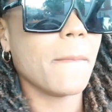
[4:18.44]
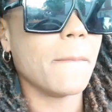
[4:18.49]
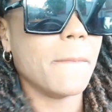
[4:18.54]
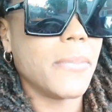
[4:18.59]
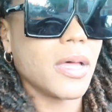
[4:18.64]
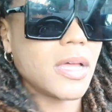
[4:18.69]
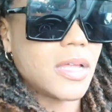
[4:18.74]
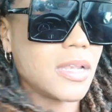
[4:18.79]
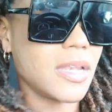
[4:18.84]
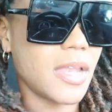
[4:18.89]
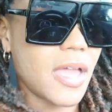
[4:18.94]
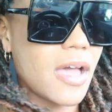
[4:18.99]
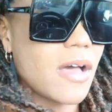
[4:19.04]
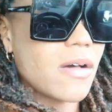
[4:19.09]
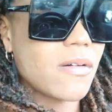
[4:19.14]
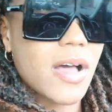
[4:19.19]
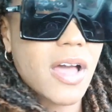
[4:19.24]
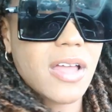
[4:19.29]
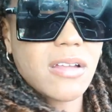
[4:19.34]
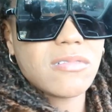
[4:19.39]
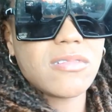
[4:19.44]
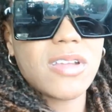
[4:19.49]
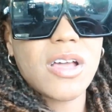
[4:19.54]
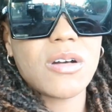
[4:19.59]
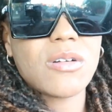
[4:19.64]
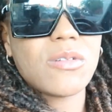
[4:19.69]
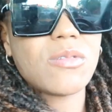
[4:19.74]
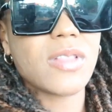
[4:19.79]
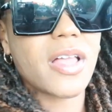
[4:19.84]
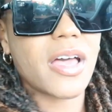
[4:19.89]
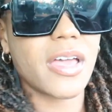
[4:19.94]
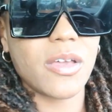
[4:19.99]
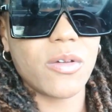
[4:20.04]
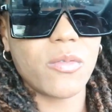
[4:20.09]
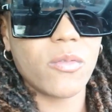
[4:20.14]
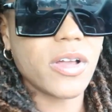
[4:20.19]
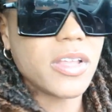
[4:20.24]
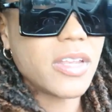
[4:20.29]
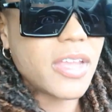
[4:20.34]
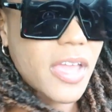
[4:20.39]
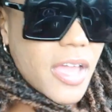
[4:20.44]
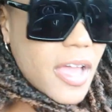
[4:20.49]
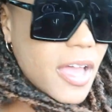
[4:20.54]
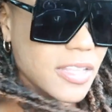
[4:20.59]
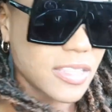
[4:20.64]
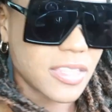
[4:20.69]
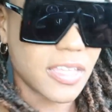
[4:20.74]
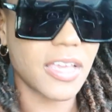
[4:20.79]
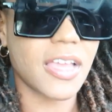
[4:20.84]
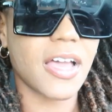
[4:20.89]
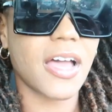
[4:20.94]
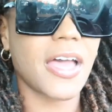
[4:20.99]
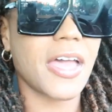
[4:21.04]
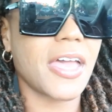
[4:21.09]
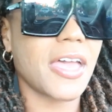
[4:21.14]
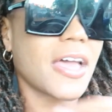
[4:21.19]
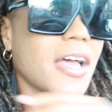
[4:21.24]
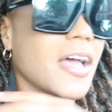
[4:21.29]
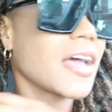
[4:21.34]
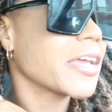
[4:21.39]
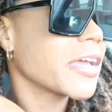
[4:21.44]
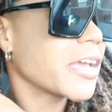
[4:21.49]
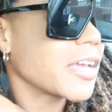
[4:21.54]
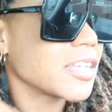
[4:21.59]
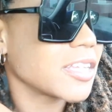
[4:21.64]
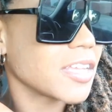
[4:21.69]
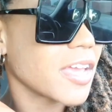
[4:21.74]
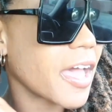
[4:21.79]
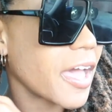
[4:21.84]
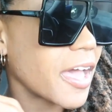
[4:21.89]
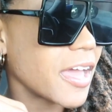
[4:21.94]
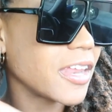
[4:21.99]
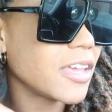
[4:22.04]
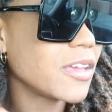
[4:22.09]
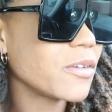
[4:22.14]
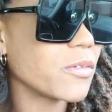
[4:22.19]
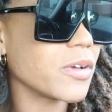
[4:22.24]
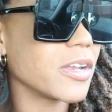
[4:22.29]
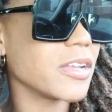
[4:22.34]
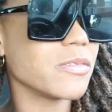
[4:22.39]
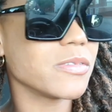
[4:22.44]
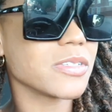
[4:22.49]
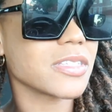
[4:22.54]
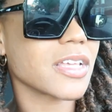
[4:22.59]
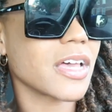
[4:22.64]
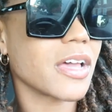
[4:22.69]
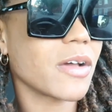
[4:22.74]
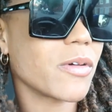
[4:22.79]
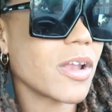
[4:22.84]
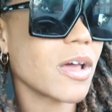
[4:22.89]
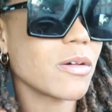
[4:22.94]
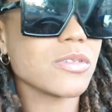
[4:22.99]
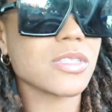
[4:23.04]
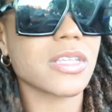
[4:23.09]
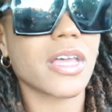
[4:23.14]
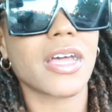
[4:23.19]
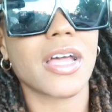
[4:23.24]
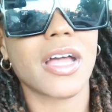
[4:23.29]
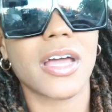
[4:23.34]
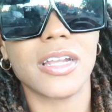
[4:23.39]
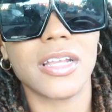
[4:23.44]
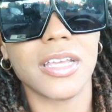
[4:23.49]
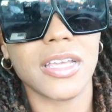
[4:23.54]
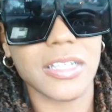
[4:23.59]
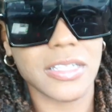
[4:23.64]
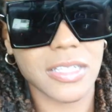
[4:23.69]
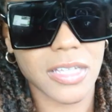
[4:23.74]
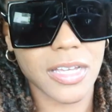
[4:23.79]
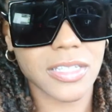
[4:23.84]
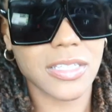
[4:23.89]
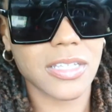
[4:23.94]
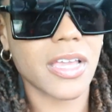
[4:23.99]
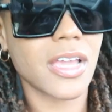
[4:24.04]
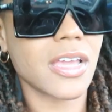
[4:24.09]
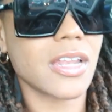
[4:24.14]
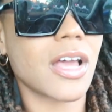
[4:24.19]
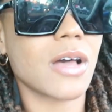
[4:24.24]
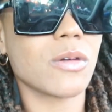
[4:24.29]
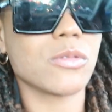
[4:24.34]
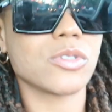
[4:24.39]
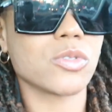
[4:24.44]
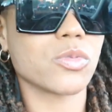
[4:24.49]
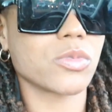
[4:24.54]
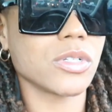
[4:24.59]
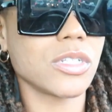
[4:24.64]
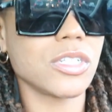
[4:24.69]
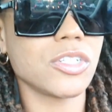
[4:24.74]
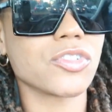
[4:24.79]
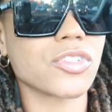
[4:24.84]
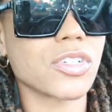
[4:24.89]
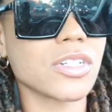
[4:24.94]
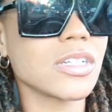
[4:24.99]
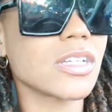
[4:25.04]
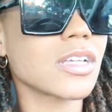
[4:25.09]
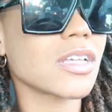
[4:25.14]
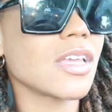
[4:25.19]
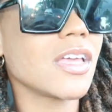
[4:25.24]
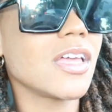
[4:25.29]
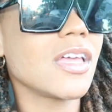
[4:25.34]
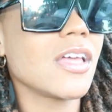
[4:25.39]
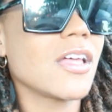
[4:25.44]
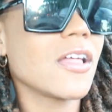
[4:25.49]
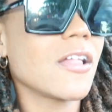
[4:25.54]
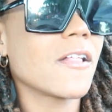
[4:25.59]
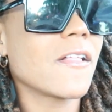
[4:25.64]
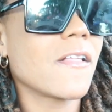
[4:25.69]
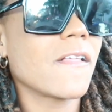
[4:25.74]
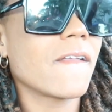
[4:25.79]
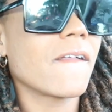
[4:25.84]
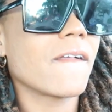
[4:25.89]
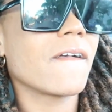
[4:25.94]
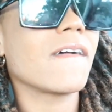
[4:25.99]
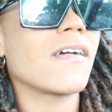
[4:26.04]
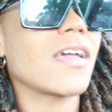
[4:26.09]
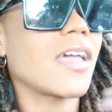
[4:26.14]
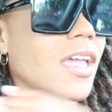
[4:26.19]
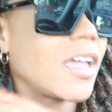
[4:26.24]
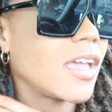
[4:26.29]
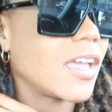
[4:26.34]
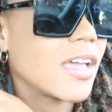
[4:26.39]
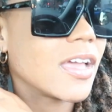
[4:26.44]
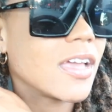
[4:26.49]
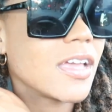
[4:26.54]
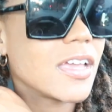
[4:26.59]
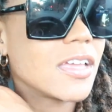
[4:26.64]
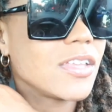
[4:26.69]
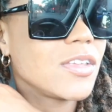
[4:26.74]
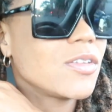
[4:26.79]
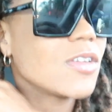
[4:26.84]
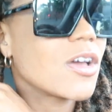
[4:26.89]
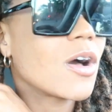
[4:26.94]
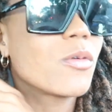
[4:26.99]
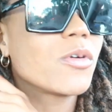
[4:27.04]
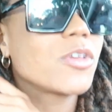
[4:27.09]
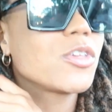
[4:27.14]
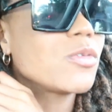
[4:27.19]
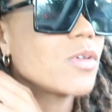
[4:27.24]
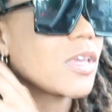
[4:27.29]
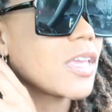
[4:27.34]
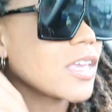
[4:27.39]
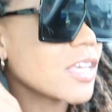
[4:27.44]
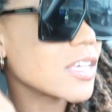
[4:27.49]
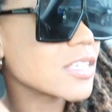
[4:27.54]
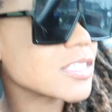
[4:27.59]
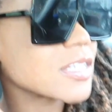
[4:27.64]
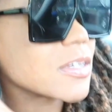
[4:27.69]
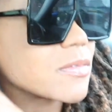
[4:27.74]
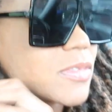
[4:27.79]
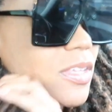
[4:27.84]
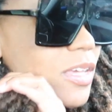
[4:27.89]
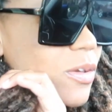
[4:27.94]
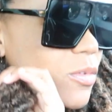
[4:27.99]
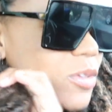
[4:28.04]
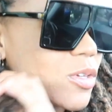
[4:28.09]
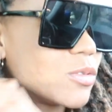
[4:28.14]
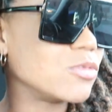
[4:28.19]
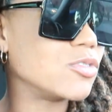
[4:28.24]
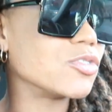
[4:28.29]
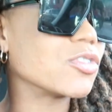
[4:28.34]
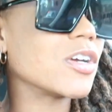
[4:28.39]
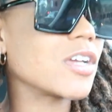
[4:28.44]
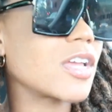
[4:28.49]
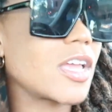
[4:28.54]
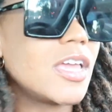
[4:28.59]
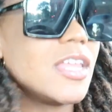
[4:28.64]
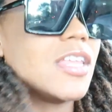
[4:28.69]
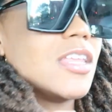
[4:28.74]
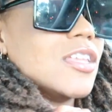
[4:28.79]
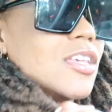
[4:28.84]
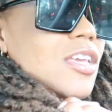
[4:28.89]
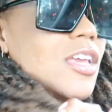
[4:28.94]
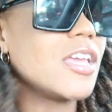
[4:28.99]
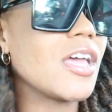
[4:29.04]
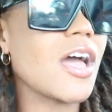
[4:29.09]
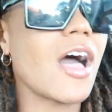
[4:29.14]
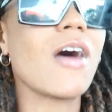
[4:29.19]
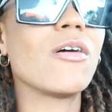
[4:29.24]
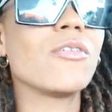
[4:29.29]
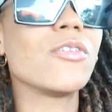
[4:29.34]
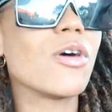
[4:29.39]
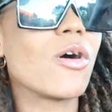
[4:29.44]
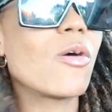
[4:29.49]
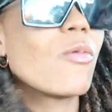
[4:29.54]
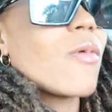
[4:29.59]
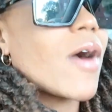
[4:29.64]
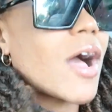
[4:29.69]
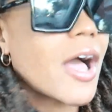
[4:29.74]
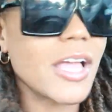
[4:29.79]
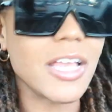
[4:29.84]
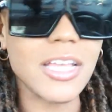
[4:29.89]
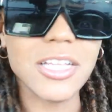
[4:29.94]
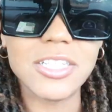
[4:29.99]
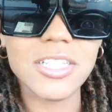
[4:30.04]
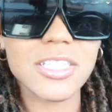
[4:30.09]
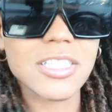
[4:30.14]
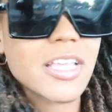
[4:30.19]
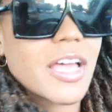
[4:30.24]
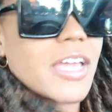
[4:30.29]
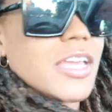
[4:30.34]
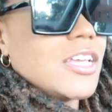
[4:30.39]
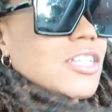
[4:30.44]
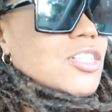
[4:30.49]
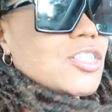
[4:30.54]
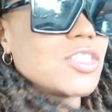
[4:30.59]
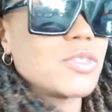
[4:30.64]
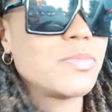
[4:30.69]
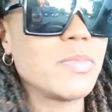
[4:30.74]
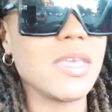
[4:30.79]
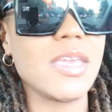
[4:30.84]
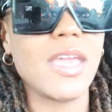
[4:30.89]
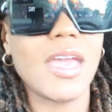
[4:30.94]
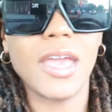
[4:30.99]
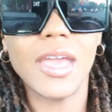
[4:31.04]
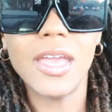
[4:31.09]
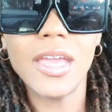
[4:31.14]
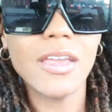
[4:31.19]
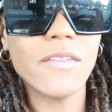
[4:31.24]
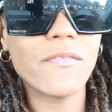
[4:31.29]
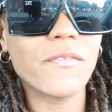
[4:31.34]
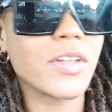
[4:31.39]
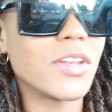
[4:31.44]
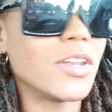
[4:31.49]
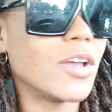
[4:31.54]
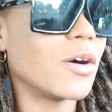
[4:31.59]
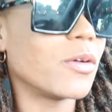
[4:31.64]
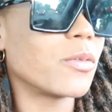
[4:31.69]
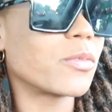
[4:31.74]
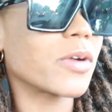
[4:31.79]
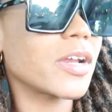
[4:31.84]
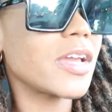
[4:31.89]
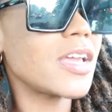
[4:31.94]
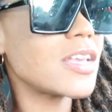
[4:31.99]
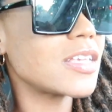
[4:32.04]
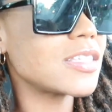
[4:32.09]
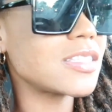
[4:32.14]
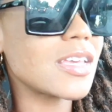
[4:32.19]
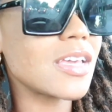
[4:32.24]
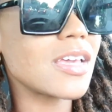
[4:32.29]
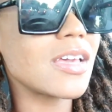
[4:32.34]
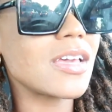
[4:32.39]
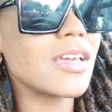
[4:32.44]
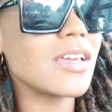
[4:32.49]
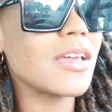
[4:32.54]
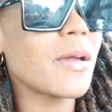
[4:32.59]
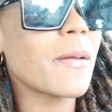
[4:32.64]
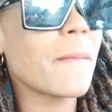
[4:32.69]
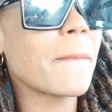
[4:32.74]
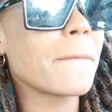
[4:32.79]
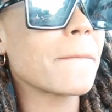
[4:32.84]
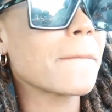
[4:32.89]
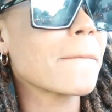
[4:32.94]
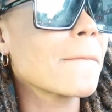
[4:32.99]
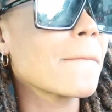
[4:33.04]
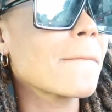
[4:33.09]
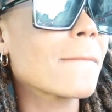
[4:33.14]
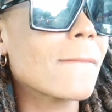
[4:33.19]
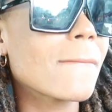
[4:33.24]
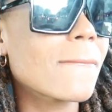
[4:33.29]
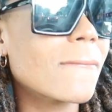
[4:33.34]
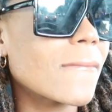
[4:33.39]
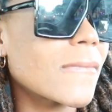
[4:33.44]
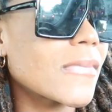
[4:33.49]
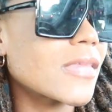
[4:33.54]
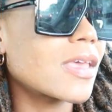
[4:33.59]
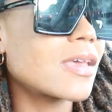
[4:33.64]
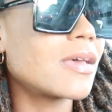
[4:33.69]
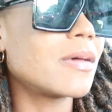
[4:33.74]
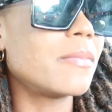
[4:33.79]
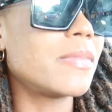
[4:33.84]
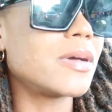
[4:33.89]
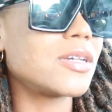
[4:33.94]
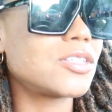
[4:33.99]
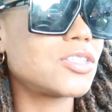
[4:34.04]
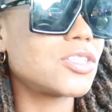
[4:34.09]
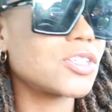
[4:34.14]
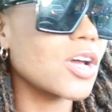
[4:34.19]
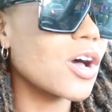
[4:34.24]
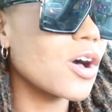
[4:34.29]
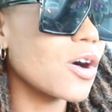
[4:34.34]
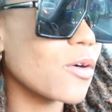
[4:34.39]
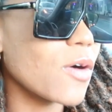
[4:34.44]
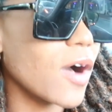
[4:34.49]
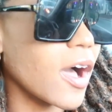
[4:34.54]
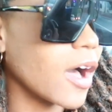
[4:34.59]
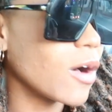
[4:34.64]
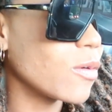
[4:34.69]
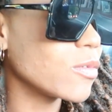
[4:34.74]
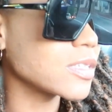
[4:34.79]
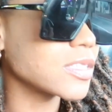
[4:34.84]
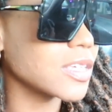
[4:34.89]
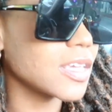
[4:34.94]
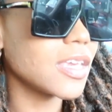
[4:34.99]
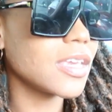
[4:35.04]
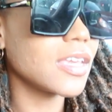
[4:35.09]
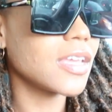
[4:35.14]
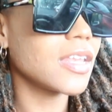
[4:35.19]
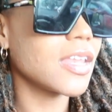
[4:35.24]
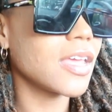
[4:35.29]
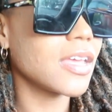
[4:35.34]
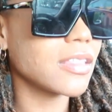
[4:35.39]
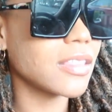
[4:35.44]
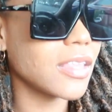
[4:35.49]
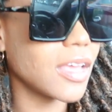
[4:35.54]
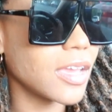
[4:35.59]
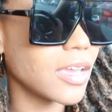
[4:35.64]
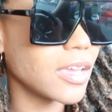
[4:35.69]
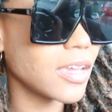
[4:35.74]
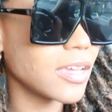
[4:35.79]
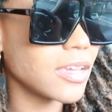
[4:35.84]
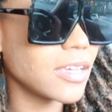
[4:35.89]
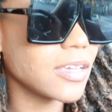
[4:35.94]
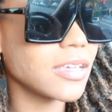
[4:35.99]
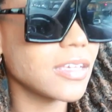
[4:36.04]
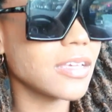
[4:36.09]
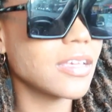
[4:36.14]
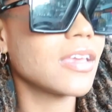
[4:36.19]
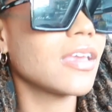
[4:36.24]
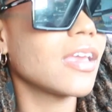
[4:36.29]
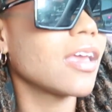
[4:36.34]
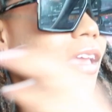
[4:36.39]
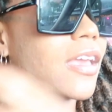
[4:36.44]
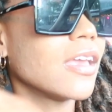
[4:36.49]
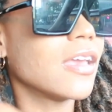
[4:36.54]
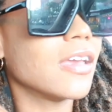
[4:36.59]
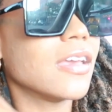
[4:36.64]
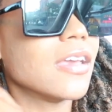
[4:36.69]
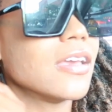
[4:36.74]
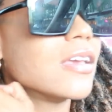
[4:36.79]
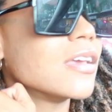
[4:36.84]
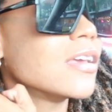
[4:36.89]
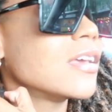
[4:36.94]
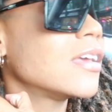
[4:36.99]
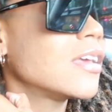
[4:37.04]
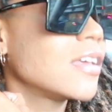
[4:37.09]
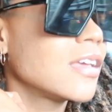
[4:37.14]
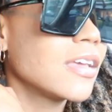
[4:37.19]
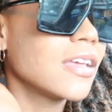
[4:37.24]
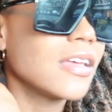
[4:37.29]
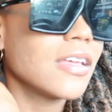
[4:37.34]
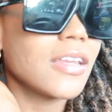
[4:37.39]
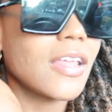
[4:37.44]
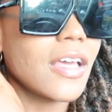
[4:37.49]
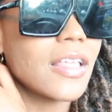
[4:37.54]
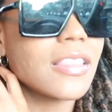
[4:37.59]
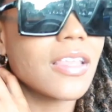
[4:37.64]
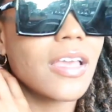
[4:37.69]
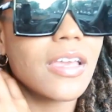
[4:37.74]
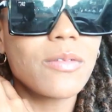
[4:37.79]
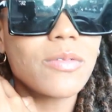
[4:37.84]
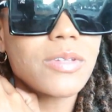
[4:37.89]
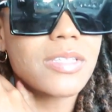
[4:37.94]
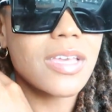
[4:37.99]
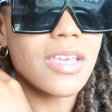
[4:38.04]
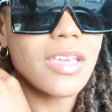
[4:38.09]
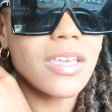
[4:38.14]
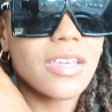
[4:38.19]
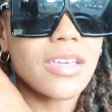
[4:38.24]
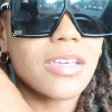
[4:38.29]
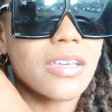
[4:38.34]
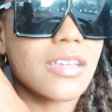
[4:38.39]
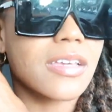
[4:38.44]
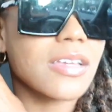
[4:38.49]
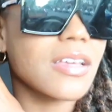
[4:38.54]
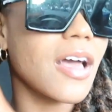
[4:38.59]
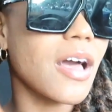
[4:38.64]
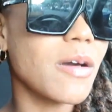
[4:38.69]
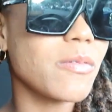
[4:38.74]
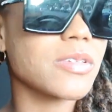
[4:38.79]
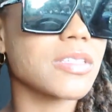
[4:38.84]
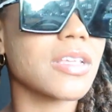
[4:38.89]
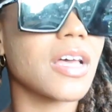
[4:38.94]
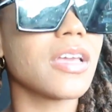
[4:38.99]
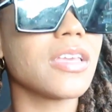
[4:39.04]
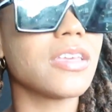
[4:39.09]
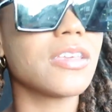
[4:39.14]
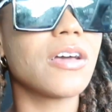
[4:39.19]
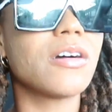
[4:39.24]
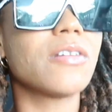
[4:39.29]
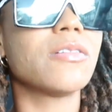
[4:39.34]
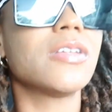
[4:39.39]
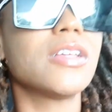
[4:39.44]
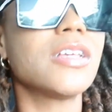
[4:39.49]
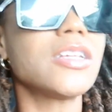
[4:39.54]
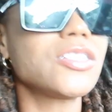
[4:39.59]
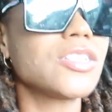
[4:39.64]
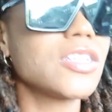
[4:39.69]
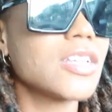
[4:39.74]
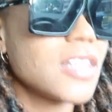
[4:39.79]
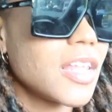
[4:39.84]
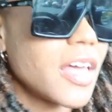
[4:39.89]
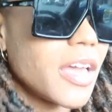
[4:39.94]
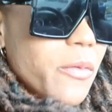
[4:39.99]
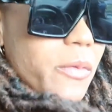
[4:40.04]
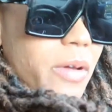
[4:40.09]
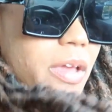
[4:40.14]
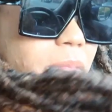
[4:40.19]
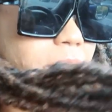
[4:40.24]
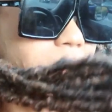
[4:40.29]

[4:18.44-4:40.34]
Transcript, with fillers: but now i don't know like one day i think i had i had had it when it was like when i was like kind of intoxicated i was really drunk and you know when you eating something when you drunk and i don't know why it just like it just be hitting for no reason but yo i was eating that thing and that thing was hitting i was like yo this shit like way